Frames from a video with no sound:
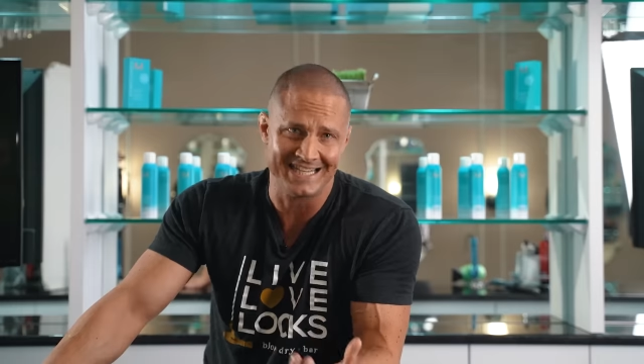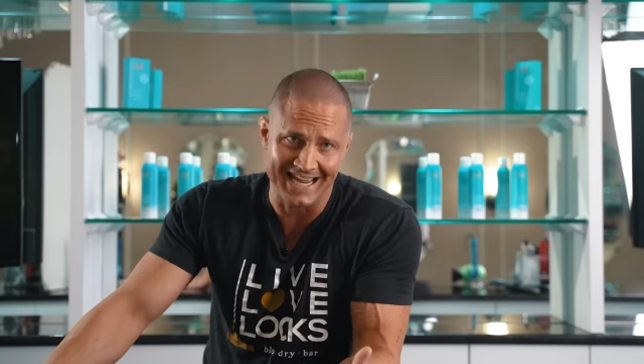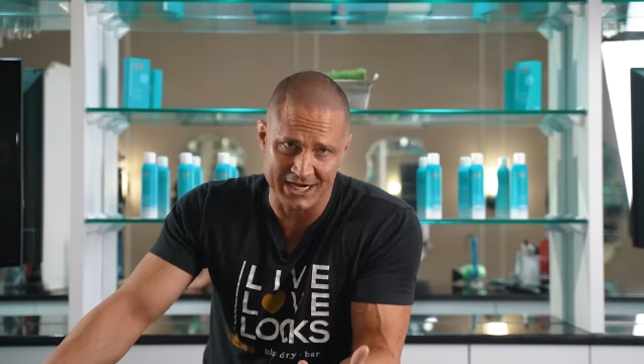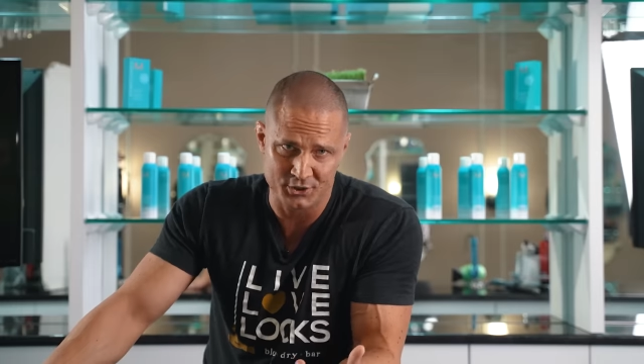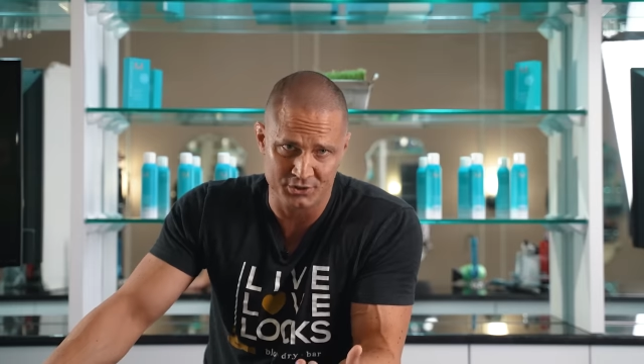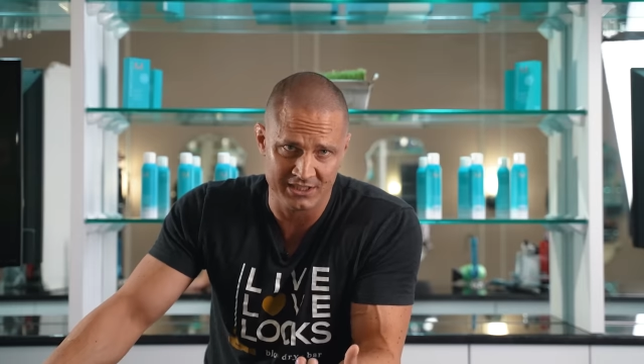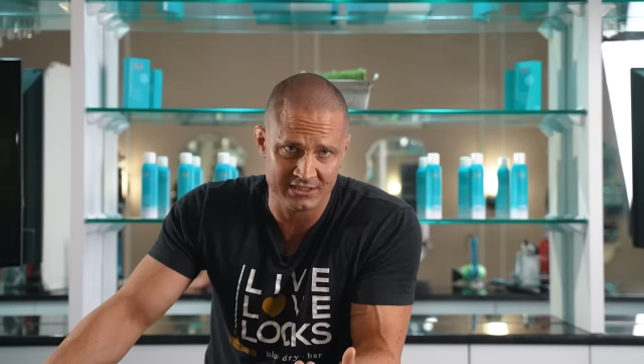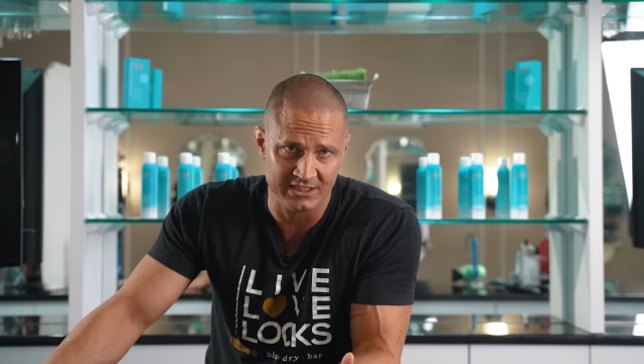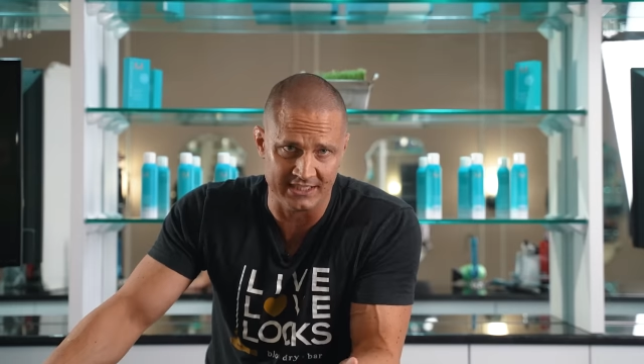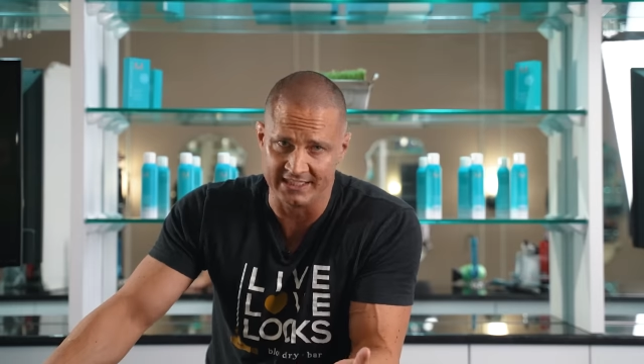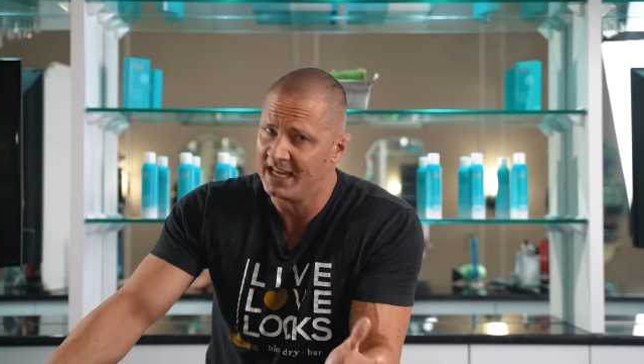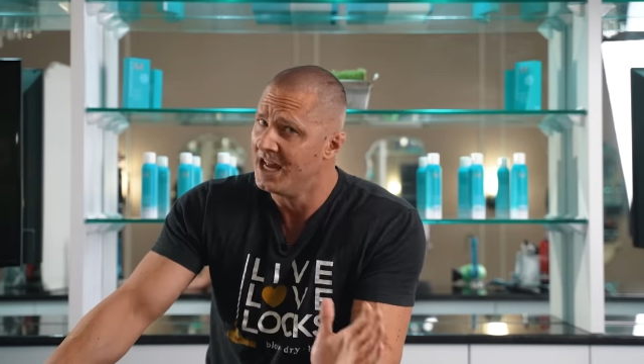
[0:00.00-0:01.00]
it's actually
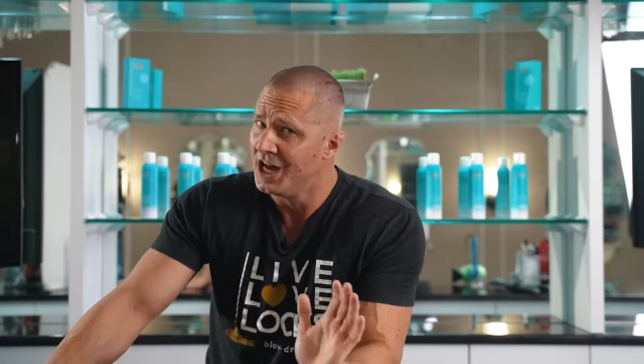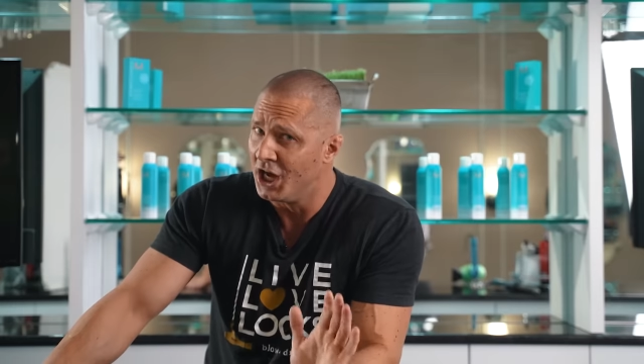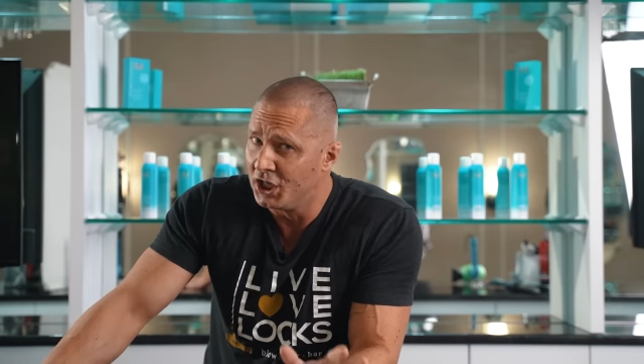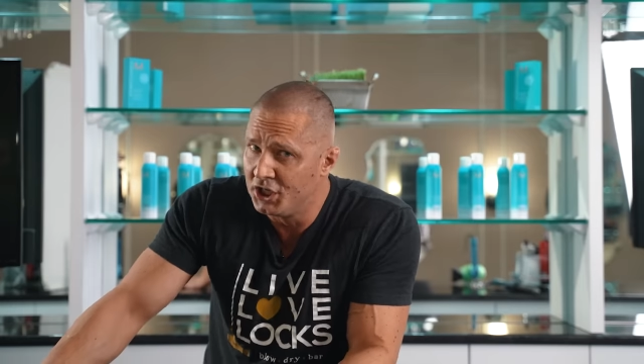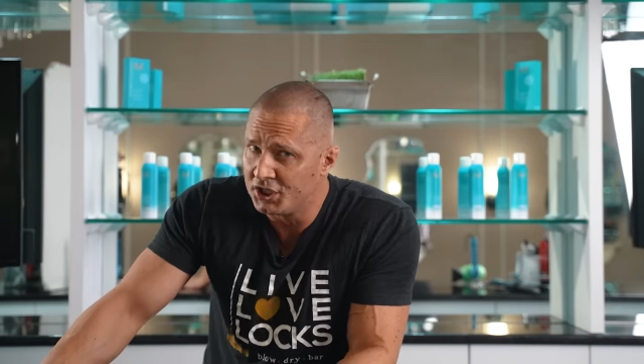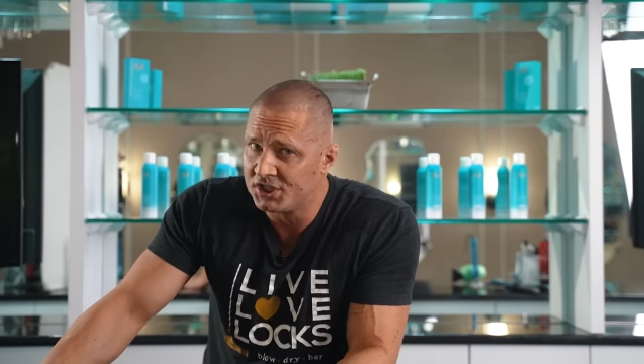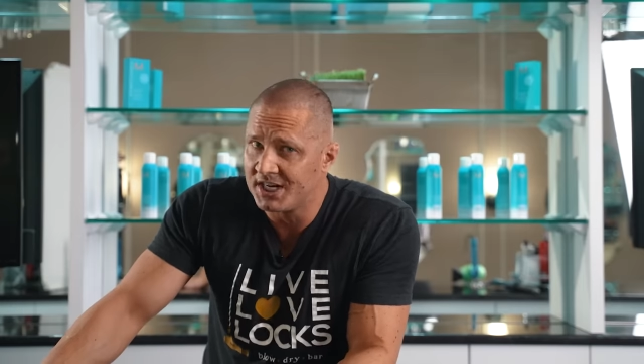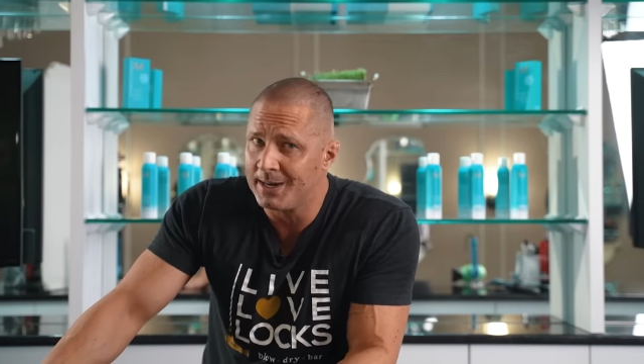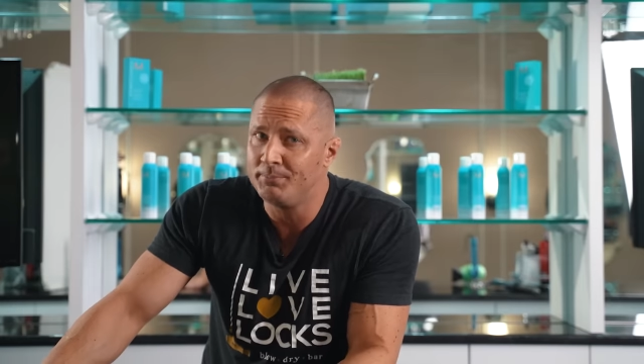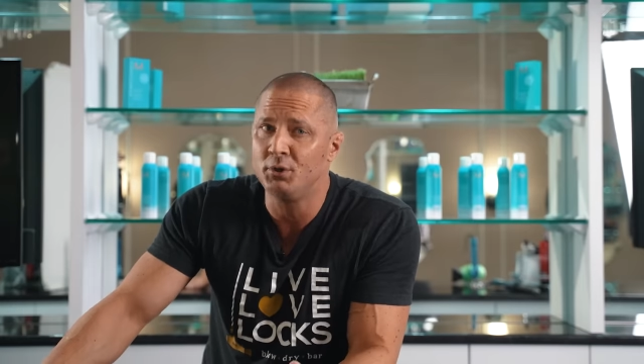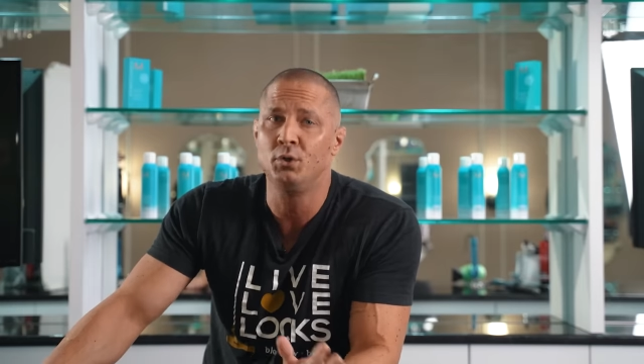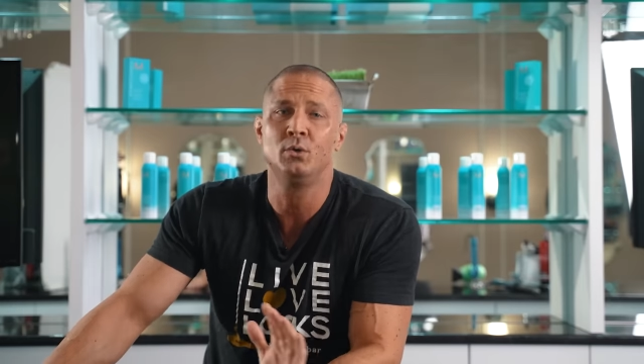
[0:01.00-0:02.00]
clean. A good
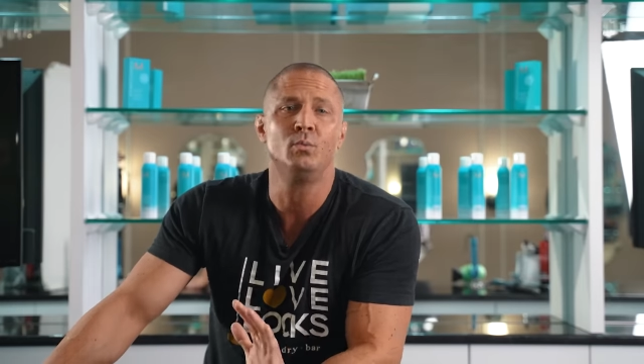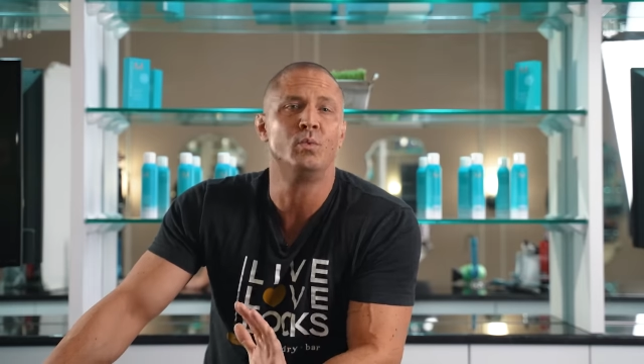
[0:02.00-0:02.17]
shampoo